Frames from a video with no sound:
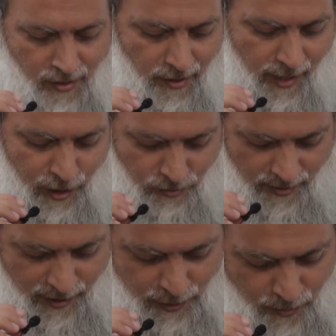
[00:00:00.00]
you know, each
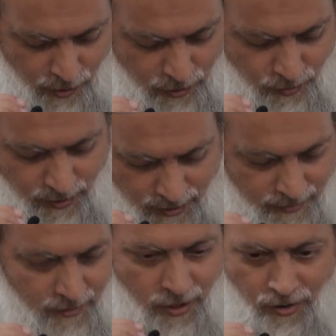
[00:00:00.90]
one of these points we could
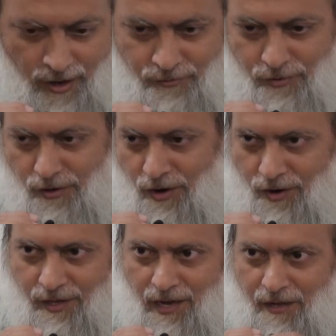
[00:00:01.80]
go on for a
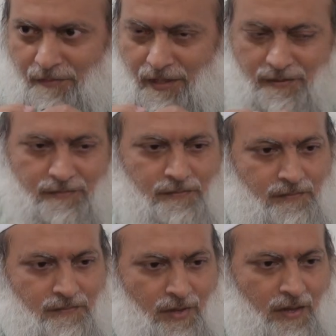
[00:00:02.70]
long time, but
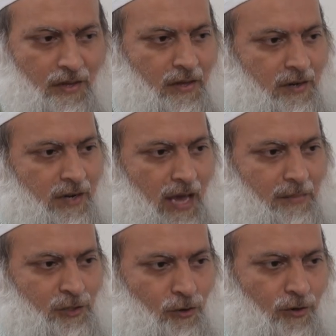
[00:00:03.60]

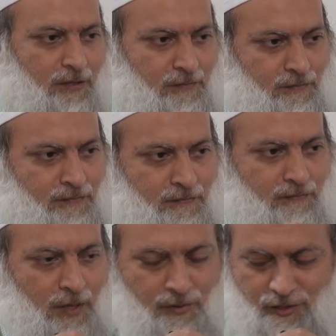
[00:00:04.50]
time is short,
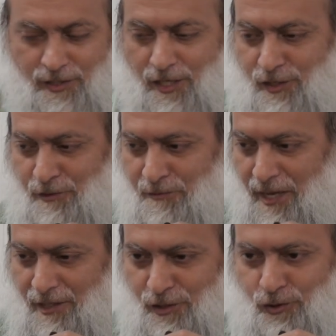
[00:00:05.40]
people's attention
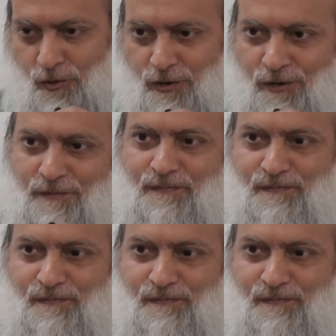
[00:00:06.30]
spans are shorter,